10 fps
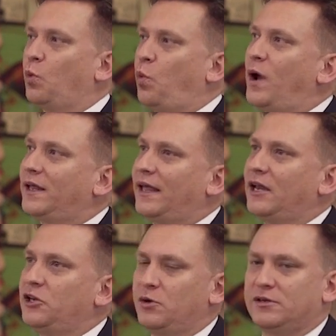what
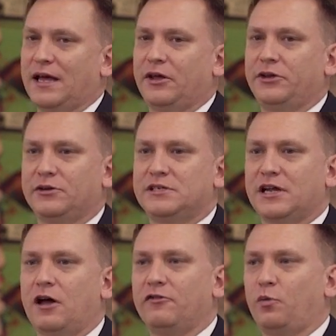can you tell
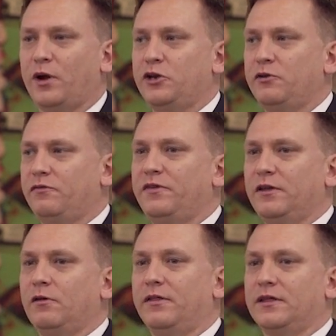yourself when you
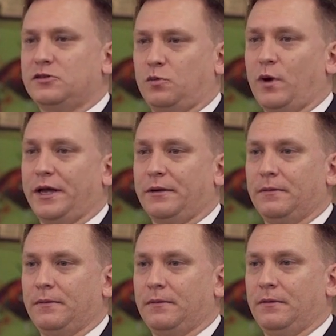feel this way?
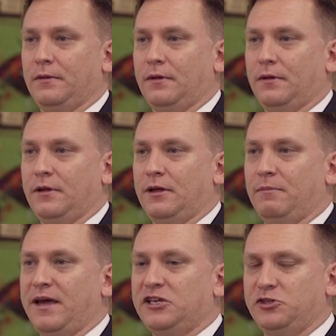
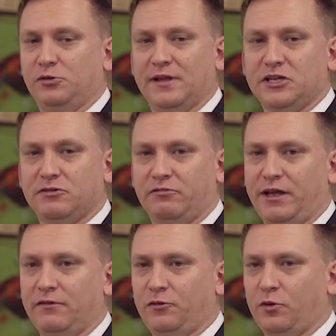It makes you less
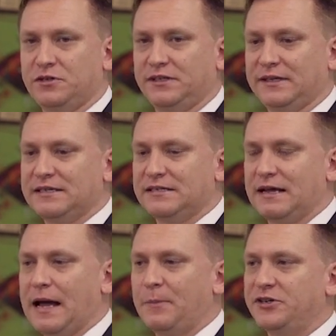reinforcing as an
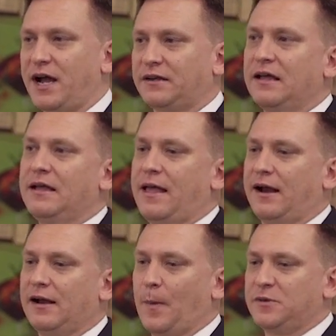object,
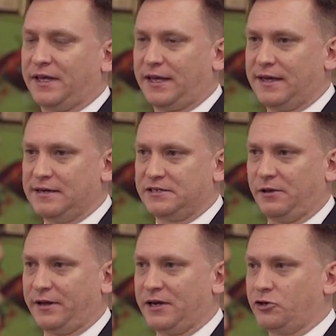and it helps the kids to
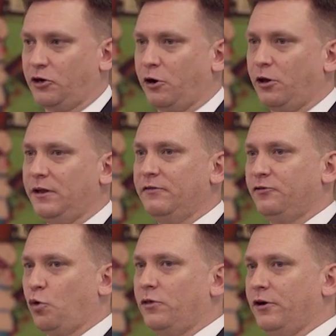look internally
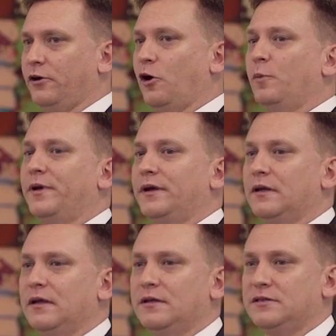for their coping
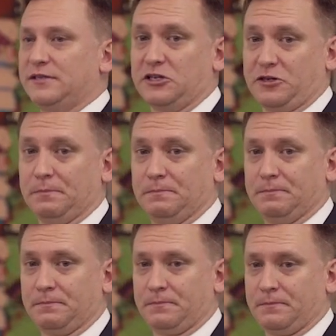system.
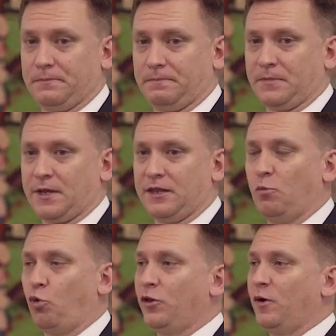And the
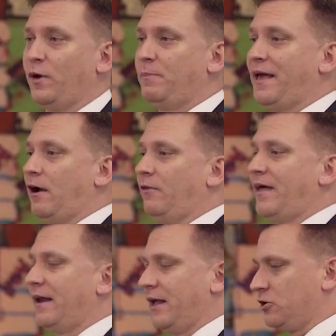more that we pair
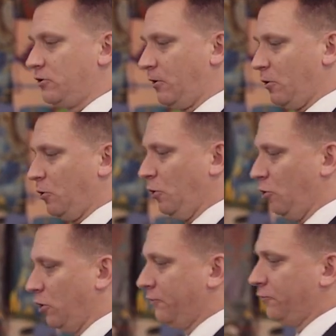that internal
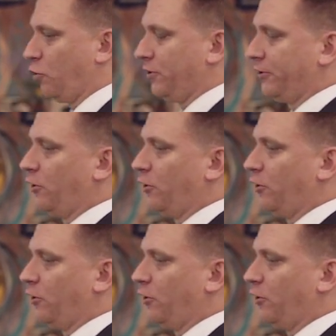look for the